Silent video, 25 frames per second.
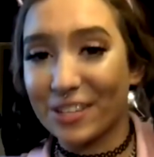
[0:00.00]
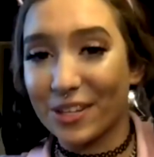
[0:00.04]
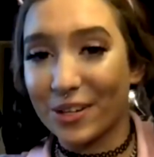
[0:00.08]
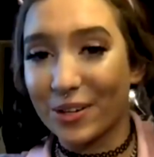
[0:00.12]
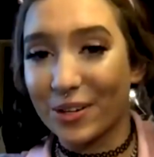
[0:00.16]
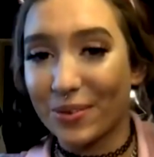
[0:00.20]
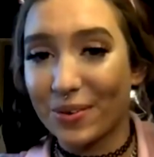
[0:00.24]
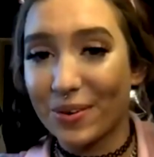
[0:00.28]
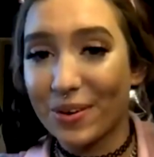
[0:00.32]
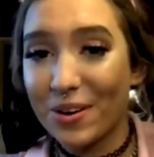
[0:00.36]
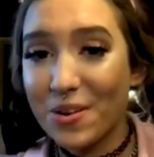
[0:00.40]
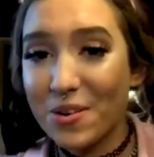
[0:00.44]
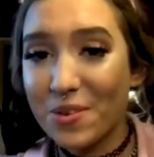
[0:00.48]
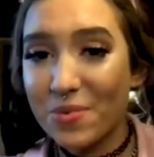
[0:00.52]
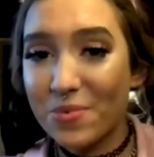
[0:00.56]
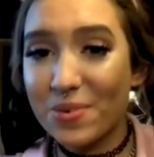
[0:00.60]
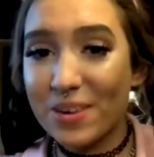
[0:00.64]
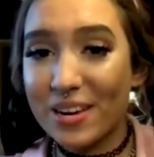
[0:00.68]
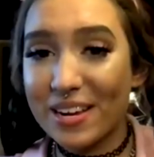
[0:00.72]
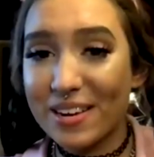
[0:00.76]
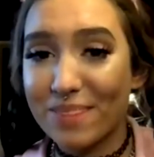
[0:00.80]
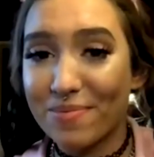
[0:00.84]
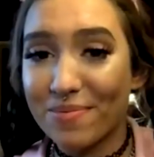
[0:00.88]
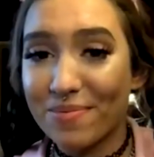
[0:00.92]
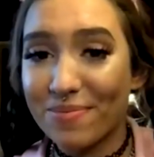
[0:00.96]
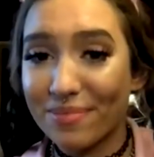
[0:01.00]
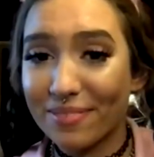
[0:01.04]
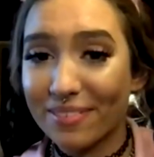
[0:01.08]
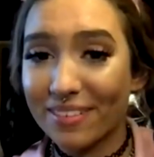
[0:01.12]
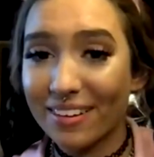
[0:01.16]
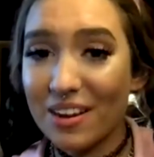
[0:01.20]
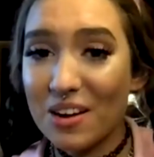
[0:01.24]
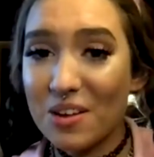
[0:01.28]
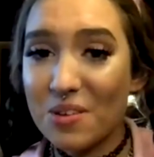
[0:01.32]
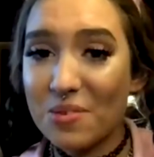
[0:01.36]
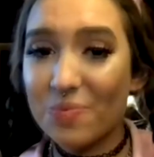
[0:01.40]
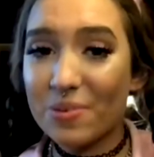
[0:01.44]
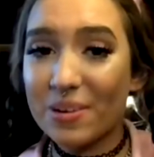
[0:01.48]
So
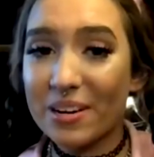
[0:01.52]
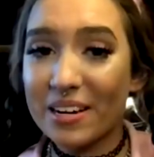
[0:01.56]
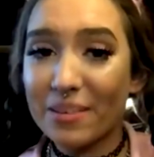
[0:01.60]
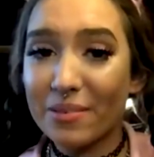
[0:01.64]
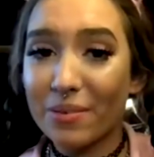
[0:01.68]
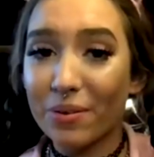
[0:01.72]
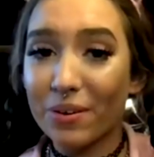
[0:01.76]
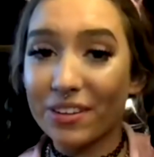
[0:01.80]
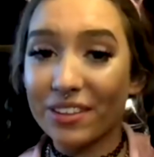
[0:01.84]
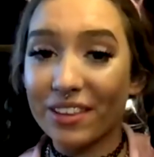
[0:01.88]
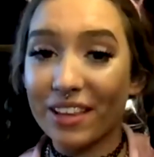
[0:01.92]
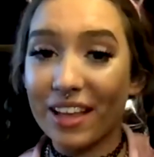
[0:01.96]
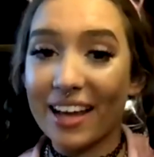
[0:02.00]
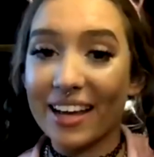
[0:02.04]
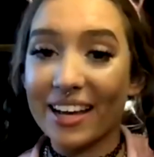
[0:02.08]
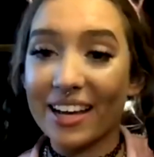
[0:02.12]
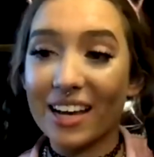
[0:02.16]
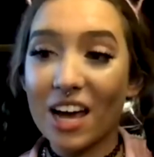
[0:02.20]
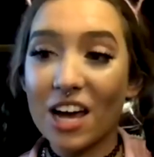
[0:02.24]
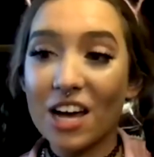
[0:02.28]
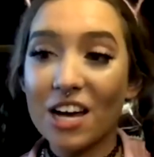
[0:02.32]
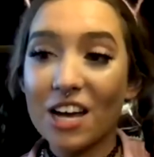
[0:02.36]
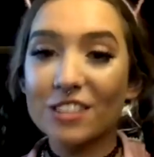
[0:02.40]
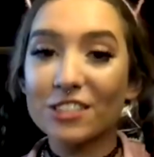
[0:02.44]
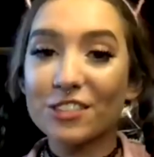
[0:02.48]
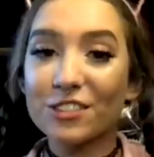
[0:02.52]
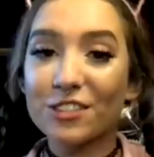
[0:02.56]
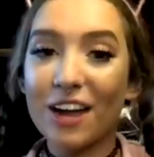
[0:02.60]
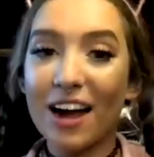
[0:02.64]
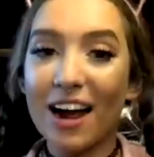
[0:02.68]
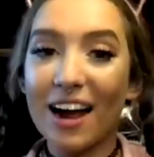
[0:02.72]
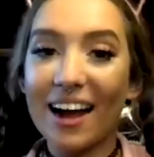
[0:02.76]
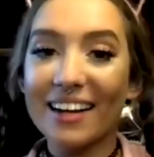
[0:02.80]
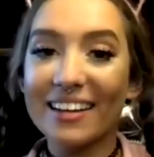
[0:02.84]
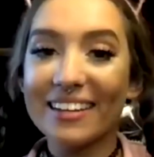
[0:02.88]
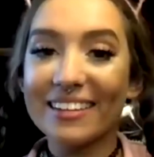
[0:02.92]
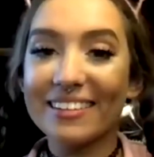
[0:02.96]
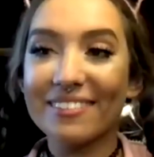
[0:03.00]
we were like
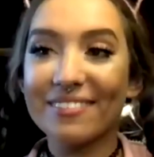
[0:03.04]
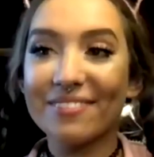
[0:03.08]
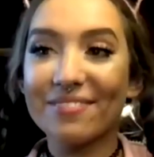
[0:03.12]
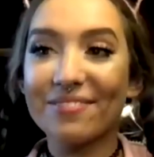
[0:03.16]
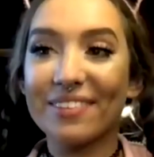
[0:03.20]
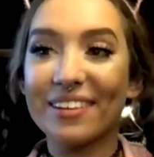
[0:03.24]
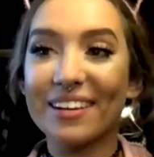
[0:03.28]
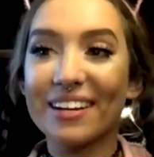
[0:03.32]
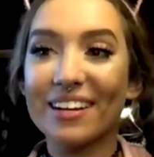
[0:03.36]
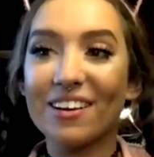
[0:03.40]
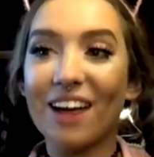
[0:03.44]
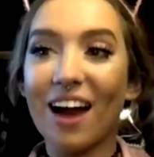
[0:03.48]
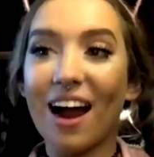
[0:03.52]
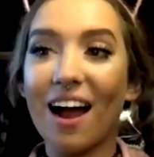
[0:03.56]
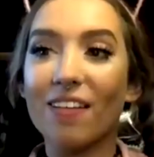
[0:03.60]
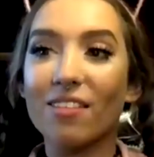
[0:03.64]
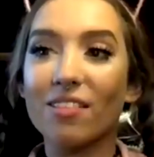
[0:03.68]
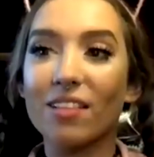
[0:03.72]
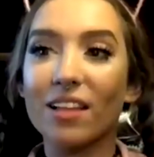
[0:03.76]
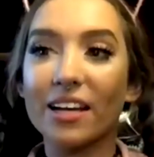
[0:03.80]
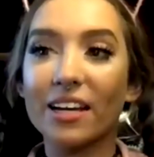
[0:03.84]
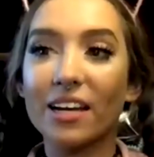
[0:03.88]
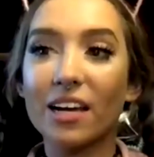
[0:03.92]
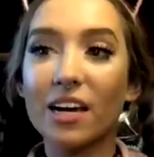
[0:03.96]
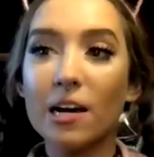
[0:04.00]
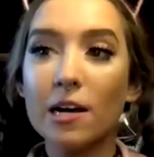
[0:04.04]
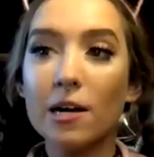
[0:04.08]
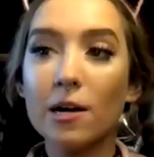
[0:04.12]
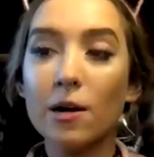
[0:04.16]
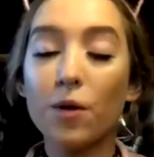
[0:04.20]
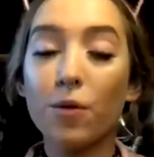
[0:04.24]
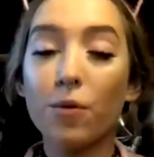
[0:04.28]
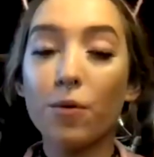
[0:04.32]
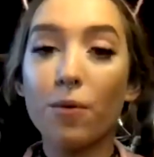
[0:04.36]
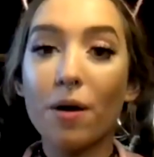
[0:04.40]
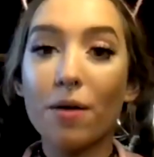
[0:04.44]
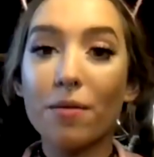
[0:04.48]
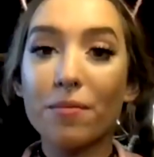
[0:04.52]
trying to figure out like
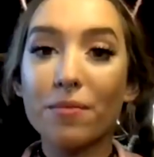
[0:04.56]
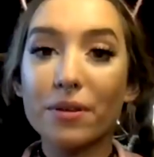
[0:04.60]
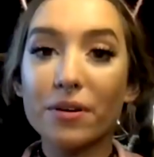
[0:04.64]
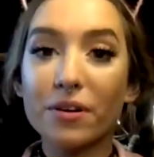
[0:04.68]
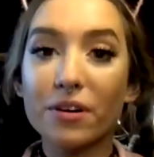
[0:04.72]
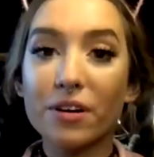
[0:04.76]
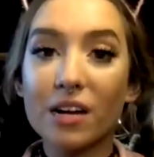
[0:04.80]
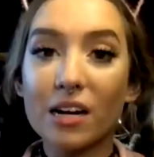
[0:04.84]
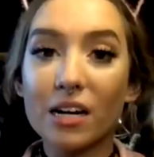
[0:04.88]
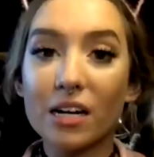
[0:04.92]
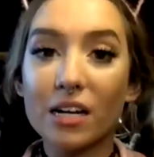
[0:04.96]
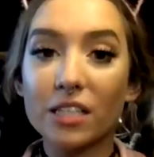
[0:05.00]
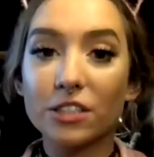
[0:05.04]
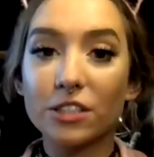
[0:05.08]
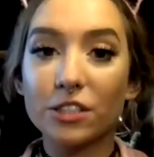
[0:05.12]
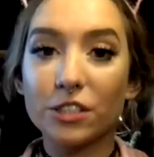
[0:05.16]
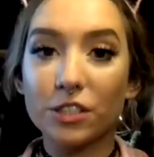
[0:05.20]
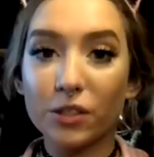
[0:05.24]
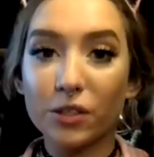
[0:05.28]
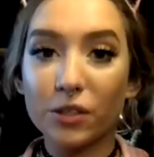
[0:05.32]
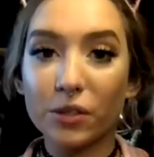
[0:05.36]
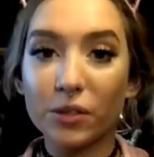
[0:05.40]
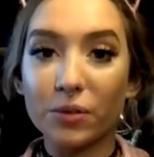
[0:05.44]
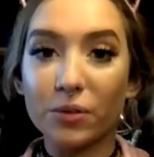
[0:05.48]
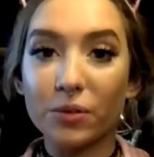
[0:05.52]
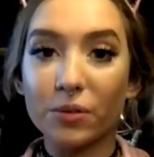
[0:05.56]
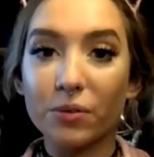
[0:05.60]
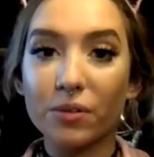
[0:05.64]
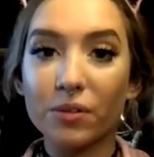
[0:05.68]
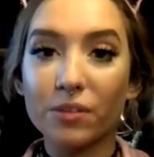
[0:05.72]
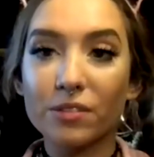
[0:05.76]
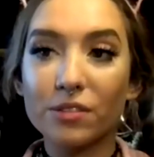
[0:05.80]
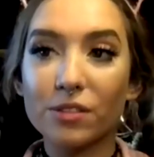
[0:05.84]
what we were gonna do.